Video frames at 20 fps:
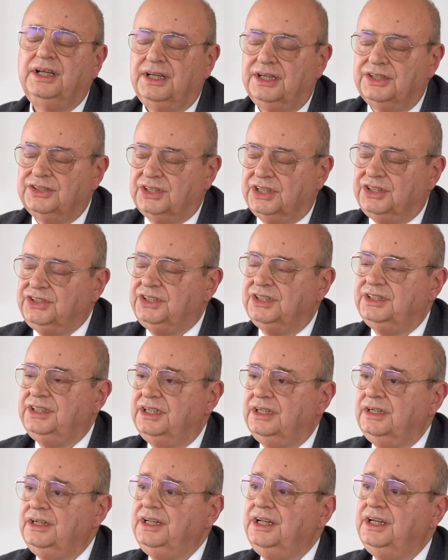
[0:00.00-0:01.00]
As I said
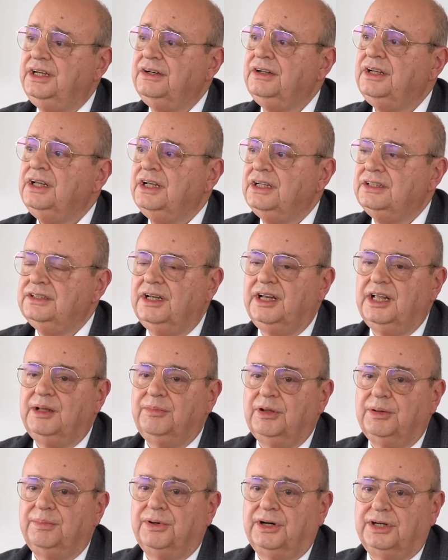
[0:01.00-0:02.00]
earlier, the
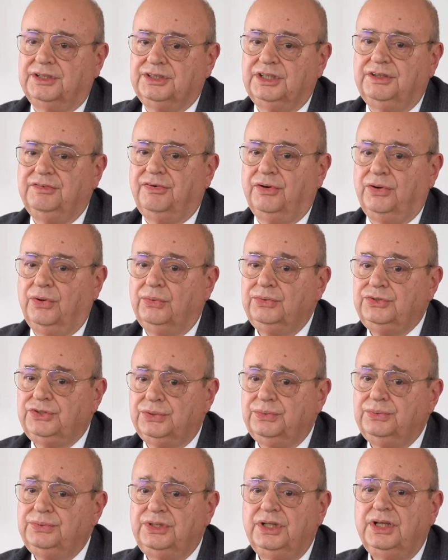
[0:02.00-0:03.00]
Labour Party followed
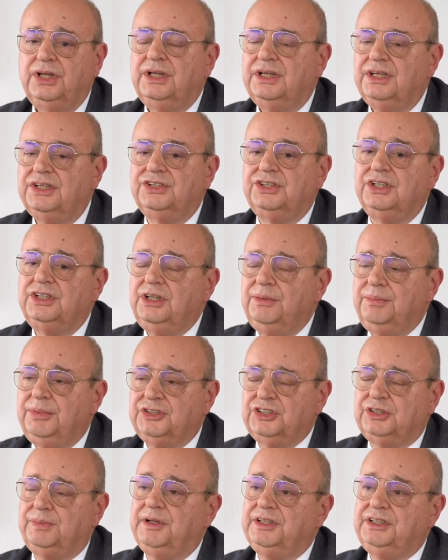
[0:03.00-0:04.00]
suit. Is it the
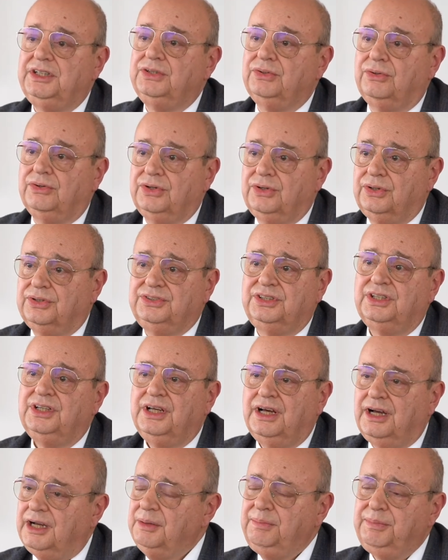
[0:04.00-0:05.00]
best method or not?
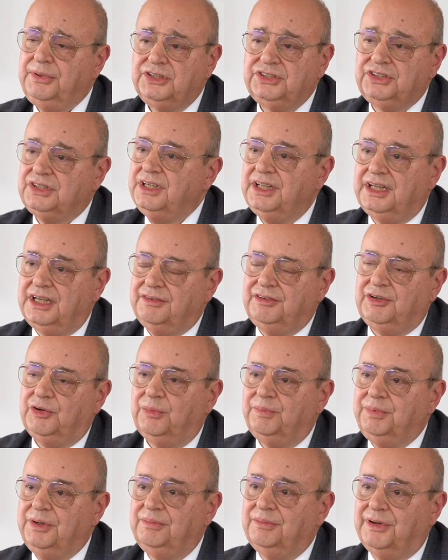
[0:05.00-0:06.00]
I personally have an
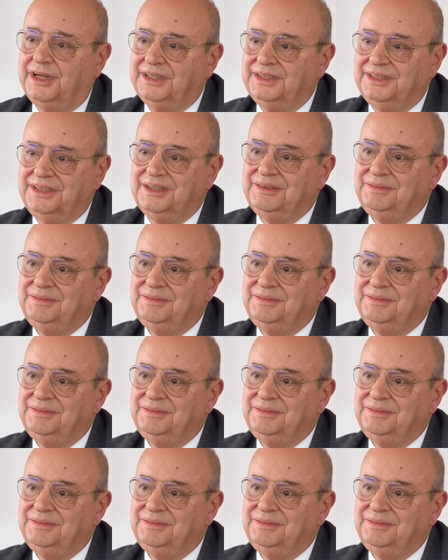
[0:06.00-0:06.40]
open mind.